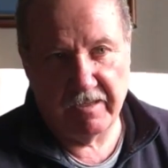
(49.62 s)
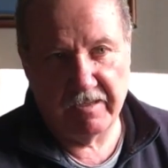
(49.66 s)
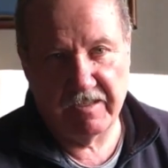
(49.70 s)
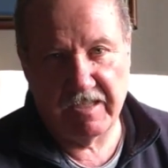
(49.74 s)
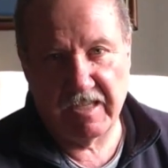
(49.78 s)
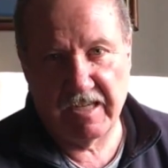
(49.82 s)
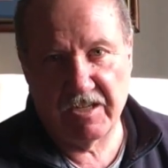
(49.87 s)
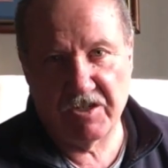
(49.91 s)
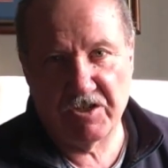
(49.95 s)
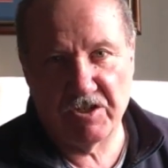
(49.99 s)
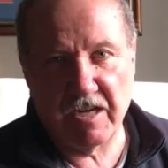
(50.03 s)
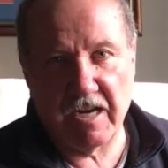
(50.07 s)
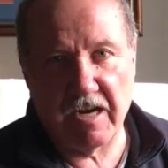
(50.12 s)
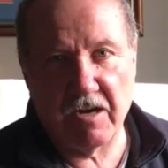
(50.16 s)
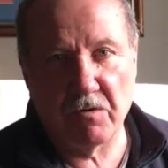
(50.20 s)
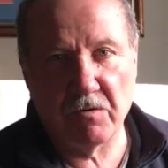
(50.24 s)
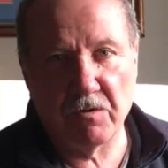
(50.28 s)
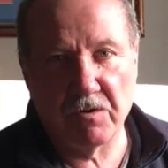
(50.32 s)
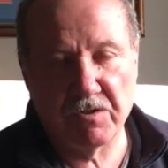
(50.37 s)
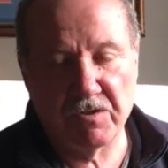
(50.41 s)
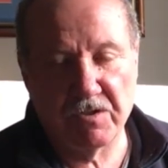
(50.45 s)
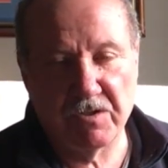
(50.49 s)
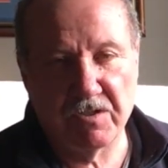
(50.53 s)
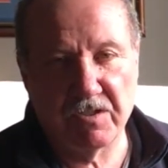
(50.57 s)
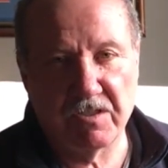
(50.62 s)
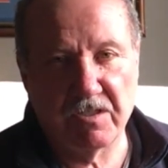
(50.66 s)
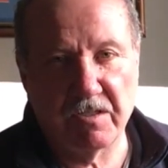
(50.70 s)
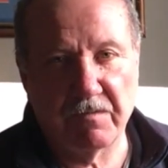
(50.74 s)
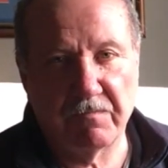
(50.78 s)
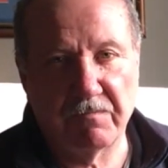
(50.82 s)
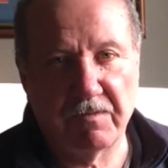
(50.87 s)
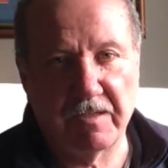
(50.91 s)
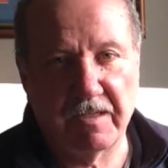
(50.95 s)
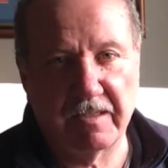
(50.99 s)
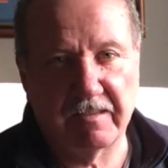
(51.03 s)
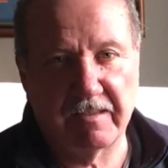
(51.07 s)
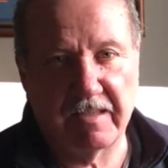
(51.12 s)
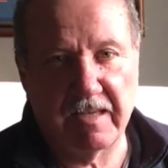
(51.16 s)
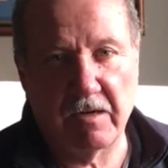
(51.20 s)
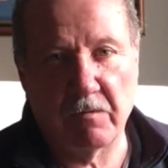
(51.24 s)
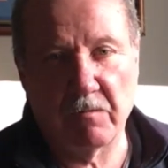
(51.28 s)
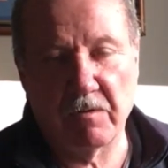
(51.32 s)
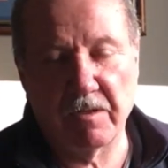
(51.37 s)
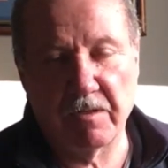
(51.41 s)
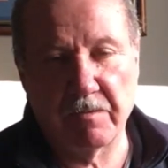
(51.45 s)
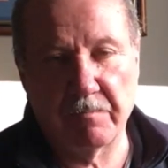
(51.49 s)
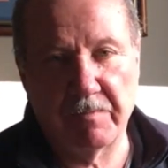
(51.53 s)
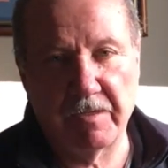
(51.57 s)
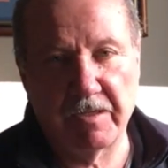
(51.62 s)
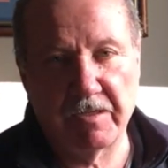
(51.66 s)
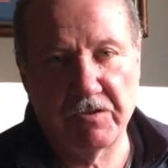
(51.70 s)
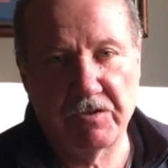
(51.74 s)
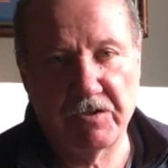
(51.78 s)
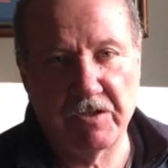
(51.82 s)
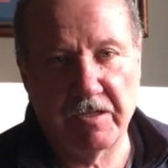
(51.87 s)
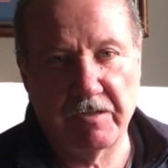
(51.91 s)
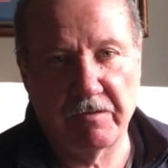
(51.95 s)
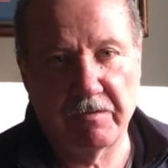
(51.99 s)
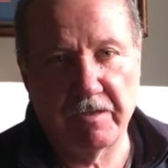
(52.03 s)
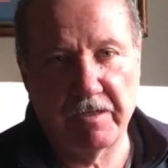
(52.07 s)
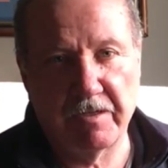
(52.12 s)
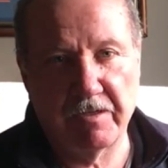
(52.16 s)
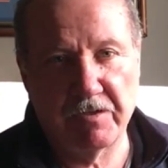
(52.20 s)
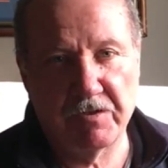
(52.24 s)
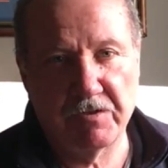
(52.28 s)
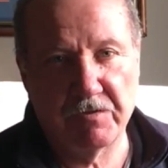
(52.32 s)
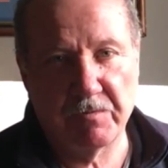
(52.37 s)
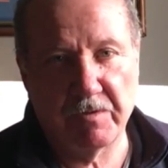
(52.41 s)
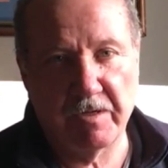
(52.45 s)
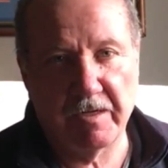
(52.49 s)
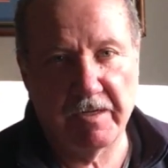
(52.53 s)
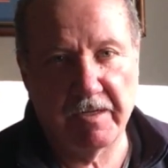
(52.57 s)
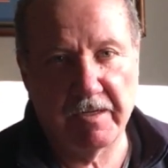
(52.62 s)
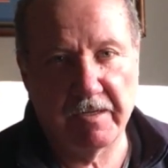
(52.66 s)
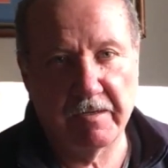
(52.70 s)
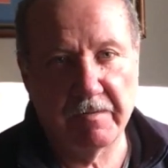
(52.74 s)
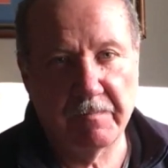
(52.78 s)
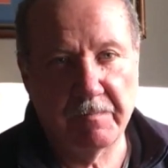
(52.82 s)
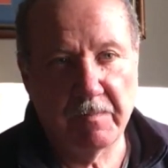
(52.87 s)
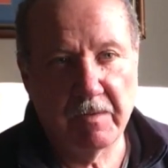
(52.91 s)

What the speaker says: take showers and stuff like that while the big generator is running.